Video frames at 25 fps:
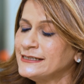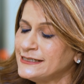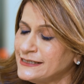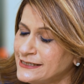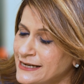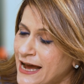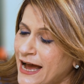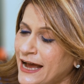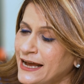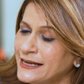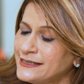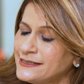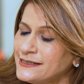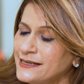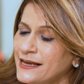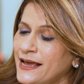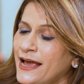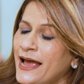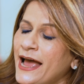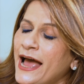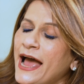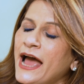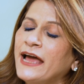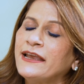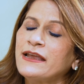diet,
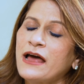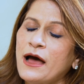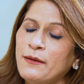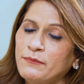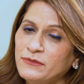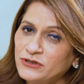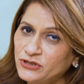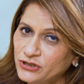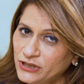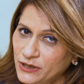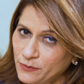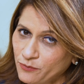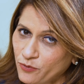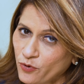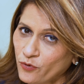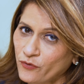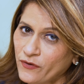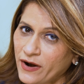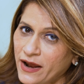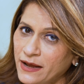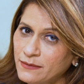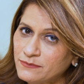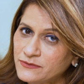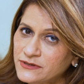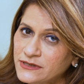and our machine
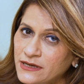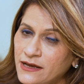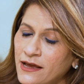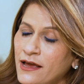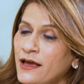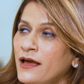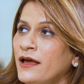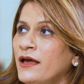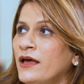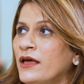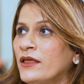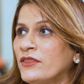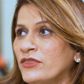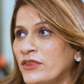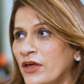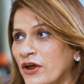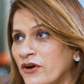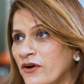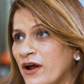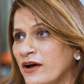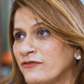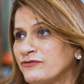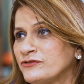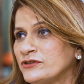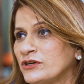programs.
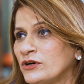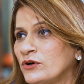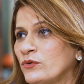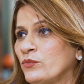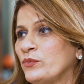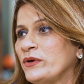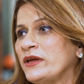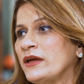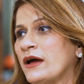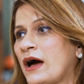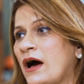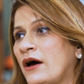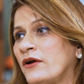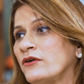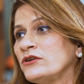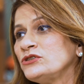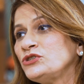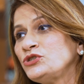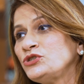Thereafter, we are